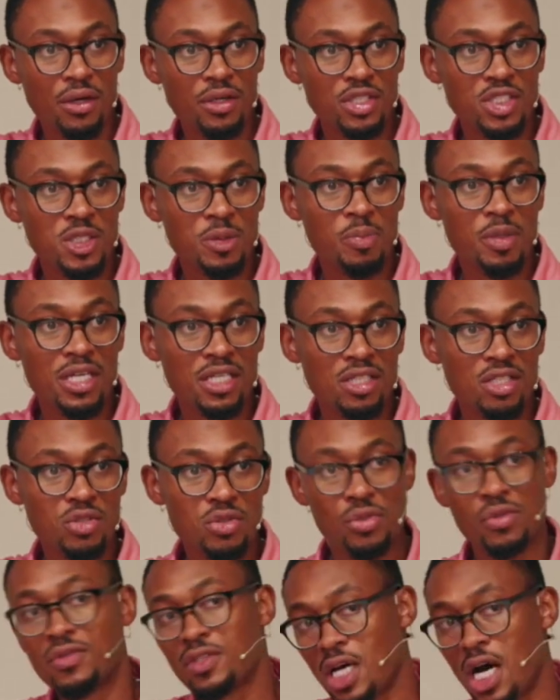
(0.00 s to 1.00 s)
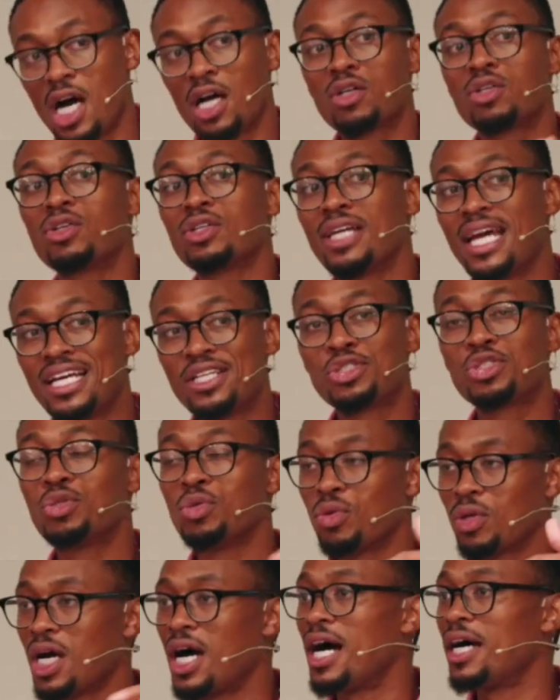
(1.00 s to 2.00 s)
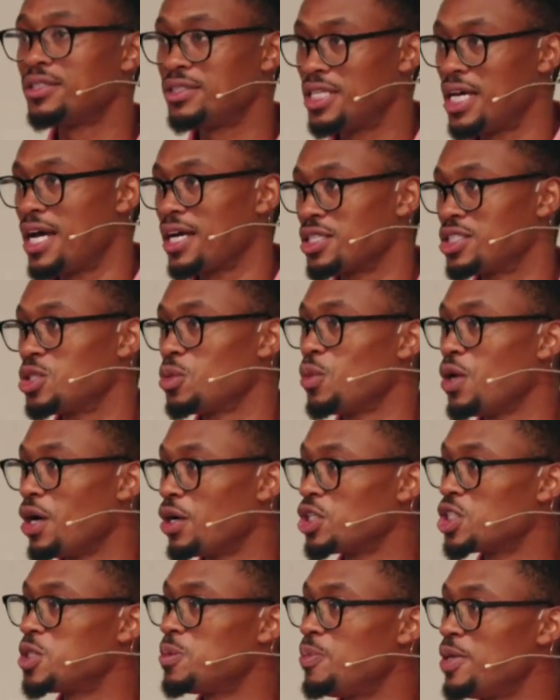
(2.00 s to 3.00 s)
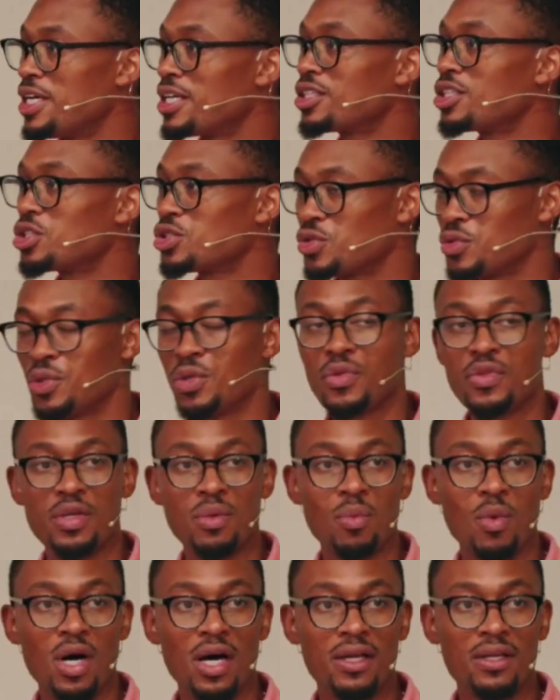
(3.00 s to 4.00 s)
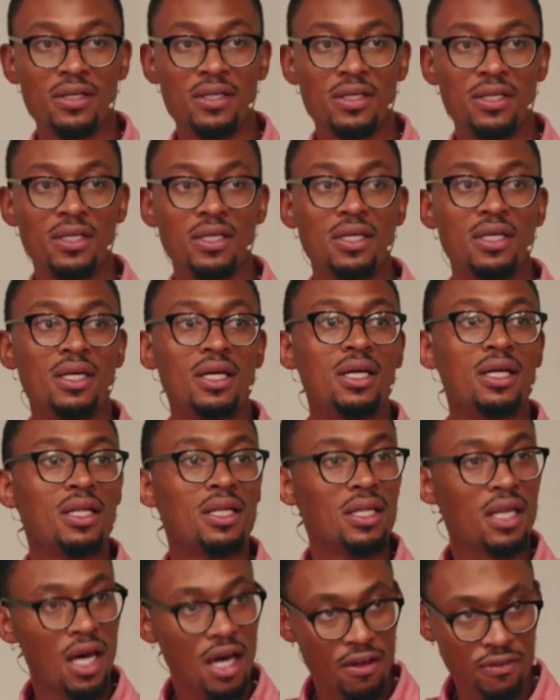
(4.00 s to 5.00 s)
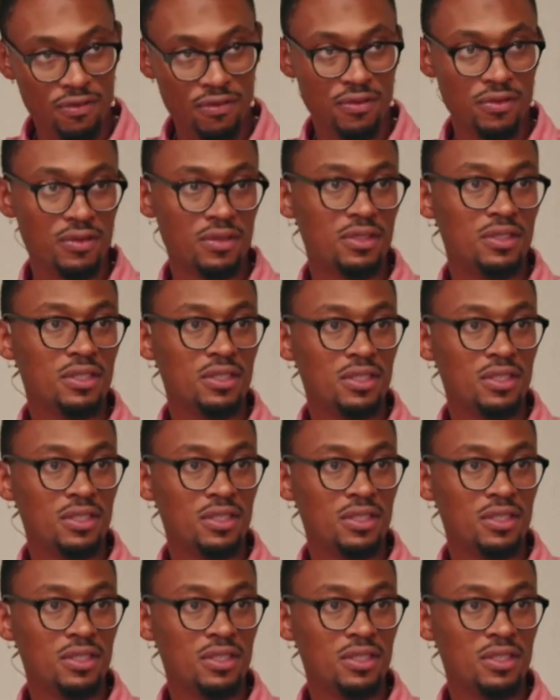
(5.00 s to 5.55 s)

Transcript: We are to speak the truth. Congregational context. We are to speak the truth in what? Love.